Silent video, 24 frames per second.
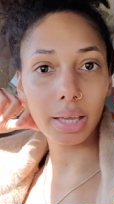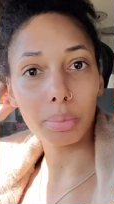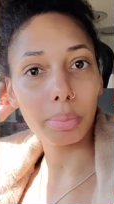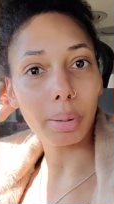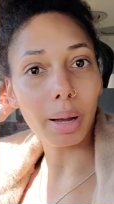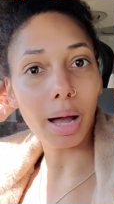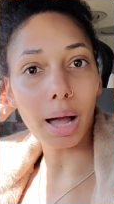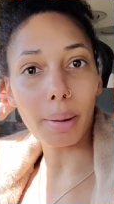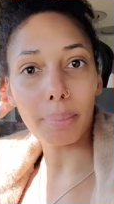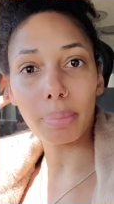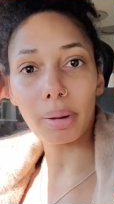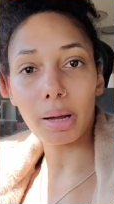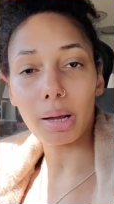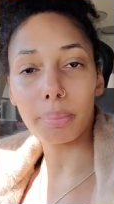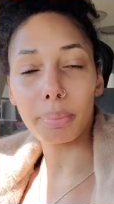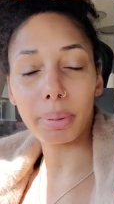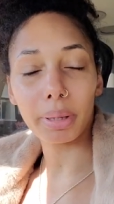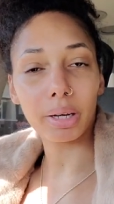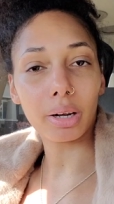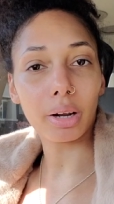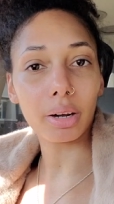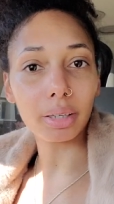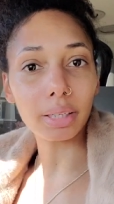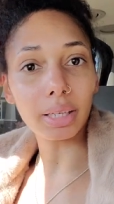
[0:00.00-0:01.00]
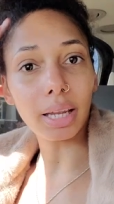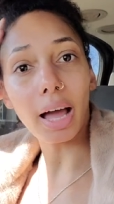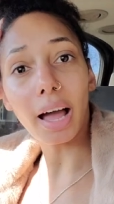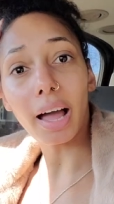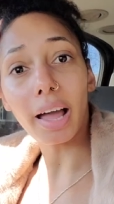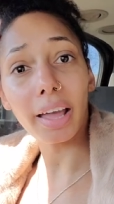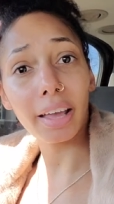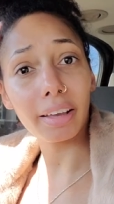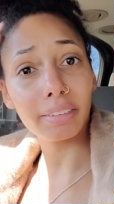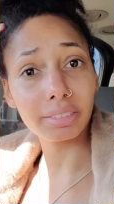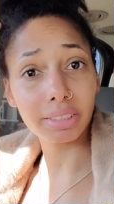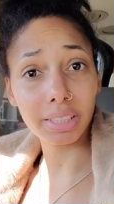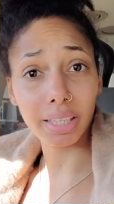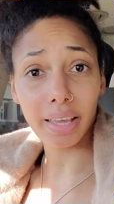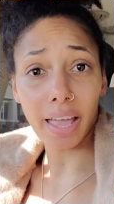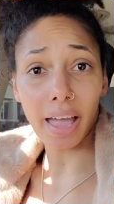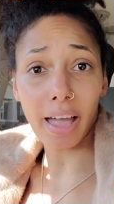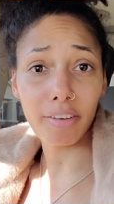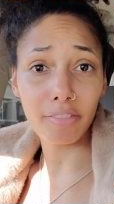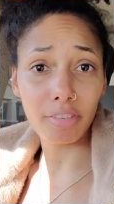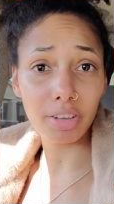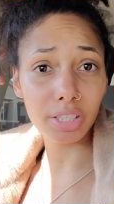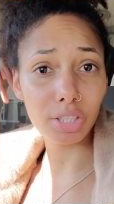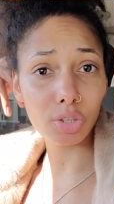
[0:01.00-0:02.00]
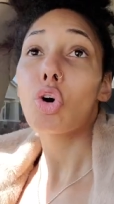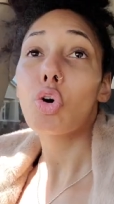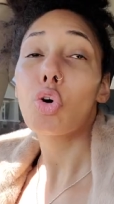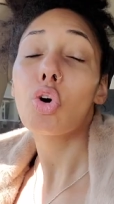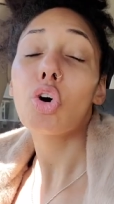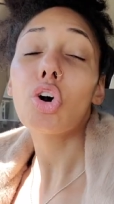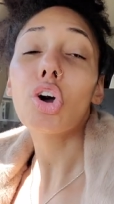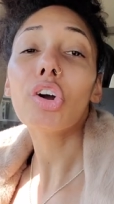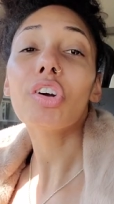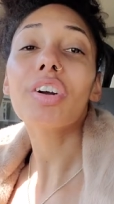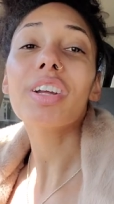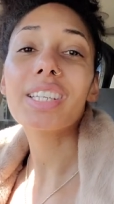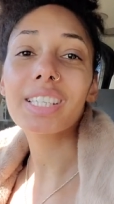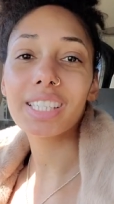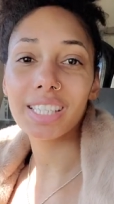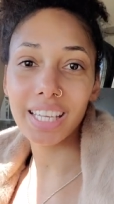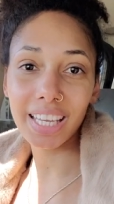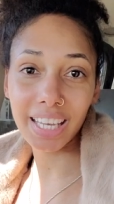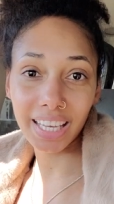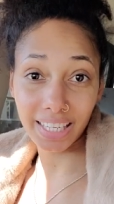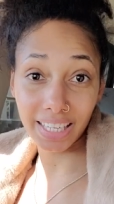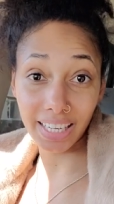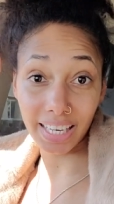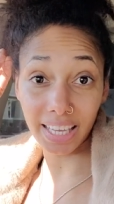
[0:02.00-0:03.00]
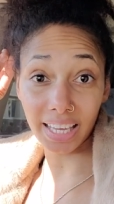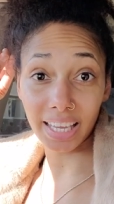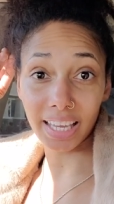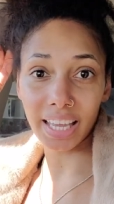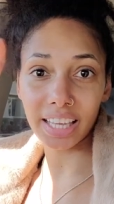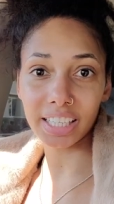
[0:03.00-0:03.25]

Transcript: pop up in our lives and have us quarantining